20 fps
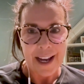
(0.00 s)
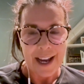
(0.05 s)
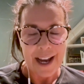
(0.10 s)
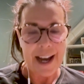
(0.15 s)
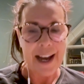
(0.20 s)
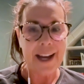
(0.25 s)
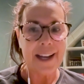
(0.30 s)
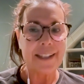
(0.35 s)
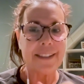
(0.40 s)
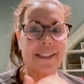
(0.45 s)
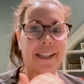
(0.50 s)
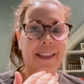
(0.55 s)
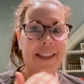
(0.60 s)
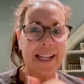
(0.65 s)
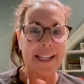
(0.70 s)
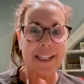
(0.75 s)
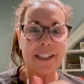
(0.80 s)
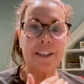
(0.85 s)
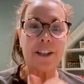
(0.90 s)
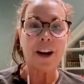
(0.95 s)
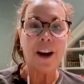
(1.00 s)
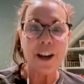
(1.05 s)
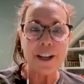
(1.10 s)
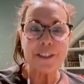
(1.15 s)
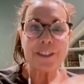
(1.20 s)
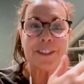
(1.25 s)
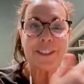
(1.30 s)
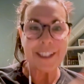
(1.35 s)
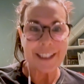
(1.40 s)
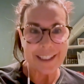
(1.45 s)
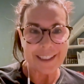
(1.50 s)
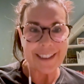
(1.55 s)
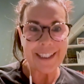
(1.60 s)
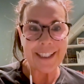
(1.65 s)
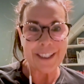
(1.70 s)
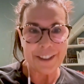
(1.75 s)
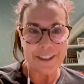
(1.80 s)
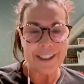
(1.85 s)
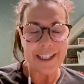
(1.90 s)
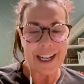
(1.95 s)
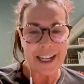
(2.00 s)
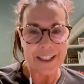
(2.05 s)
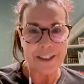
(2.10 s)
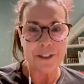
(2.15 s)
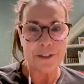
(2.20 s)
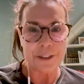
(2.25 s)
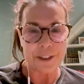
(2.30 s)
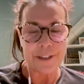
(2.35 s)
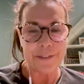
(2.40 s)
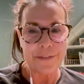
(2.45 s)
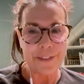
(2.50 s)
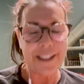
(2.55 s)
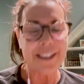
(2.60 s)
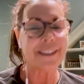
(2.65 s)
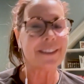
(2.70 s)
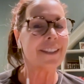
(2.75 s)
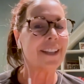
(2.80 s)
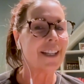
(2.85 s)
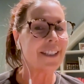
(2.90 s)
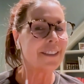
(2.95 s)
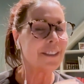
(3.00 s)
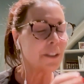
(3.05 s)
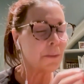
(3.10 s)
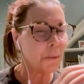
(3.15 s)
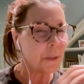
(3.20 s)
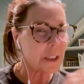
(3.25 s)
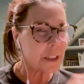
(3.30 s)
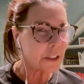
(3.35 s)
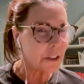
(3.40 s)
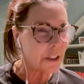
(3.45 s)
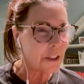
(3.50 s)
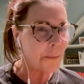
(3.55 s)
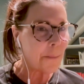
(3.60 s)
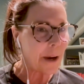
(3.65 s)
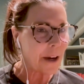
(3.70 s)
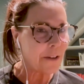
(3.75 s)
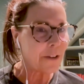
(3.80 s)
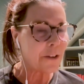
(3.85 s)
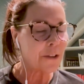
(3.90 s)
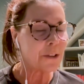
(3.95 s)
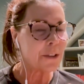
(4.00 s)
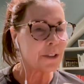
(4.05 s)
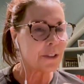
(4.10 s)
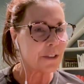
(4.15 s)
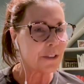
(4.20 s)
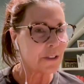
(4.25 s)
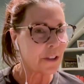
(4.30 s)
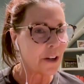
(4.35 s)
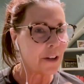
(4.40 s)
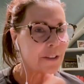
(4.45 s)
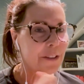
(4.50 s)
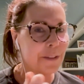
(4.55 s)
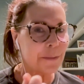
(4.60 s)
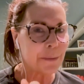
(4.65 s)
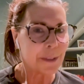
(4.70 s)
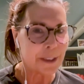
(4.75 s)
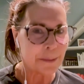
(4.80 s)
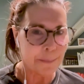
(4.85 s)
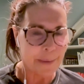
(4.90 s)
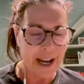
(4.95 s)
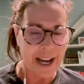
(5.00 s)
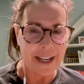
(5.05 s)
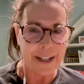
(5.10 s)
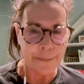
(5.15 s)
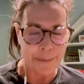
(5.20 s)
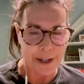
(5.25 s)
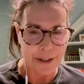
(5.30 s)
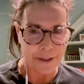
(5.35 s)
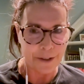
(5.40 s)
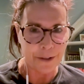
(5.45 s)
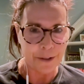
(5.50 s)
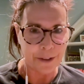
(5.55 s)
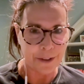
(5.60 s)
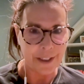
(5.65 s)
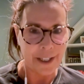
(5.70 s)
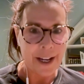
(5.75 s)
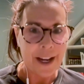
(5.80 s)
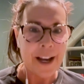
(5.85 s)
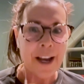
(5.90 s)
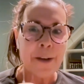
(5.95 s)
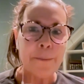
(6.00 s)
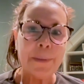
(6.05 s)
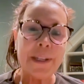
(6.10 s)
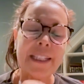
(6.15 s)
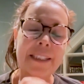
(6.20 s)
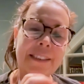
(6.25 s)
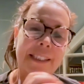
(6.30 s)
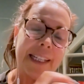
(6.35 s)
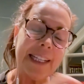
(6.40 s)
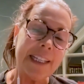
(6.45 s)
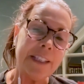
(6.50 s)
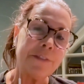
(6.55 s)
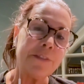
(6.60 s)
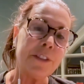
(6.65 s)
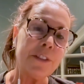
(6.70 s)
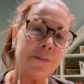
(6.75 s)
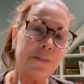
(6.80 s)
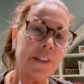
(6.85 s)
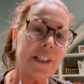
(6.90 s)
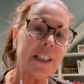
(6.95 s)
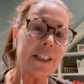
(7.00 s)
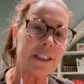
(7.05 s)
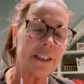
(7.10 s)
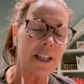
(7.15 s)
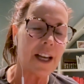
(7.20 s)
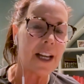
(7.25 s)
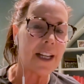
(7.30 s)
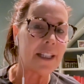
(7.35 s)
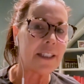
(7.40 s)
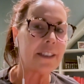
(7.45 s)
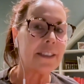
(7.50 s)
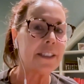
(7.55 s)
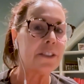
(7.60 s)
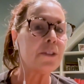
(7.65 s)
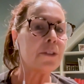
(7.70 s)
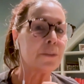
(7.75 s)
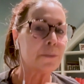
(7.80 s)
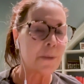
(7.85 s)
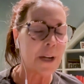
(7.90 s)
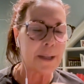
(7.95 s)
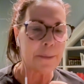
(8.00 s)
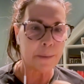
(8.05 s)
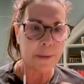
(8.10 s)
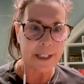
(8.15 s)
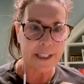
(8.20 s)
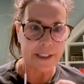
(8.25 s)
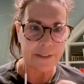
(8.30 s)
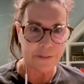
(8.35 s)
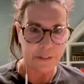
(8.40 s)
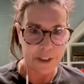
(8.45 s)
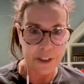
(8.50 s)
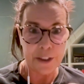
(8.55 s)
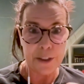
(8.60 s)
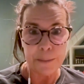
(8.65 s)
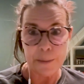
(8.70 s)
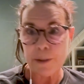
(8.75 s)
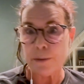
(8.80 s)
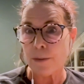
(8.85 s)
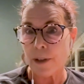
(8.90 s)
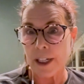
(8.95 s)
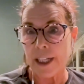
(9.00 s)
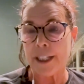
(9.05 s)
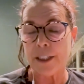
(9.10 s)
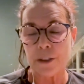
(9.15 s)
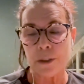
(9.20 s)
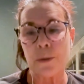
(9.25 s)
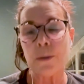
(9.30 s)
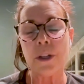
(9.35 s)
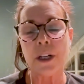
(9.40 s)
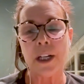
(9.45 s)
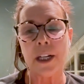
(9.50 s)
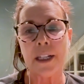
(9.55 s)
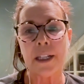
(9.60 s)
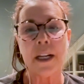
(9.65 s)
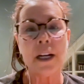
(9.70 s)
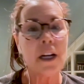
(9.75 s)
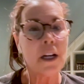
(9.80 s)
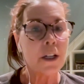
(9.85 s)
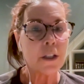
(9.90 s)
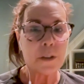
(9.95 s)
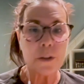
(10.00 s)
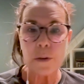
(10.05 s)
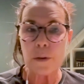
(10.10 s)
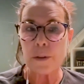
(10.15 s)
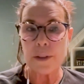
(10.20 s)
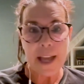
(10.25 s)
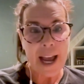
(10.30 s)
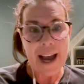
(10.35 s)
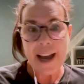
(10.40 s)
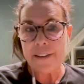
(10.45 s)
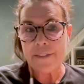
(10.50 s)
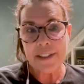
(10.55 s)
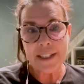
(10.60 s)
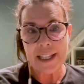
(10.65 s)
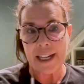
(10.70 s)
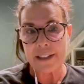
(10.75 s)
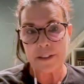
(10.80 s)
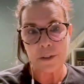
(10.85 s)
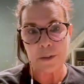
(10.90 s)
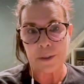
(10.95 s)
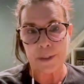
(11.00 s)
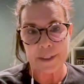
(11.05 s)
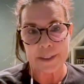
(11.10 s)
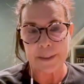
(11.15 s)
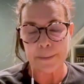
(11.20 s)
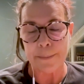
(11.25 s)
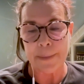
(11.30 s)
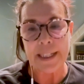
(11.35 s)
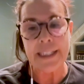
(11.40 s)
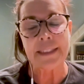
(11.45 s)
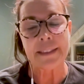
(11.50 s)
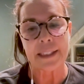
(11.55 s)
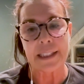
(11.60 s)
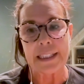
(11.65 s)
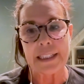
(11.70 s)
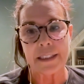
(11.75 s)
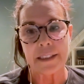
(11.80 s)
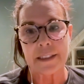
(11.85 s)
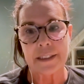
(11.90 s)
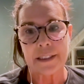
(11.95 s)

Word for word: and they can cause you to continue to head toward the finish line. So, what's good about goals is also what's bad about goals. Because if the finish line is still the right place for you to be running toward, having that goal is amazing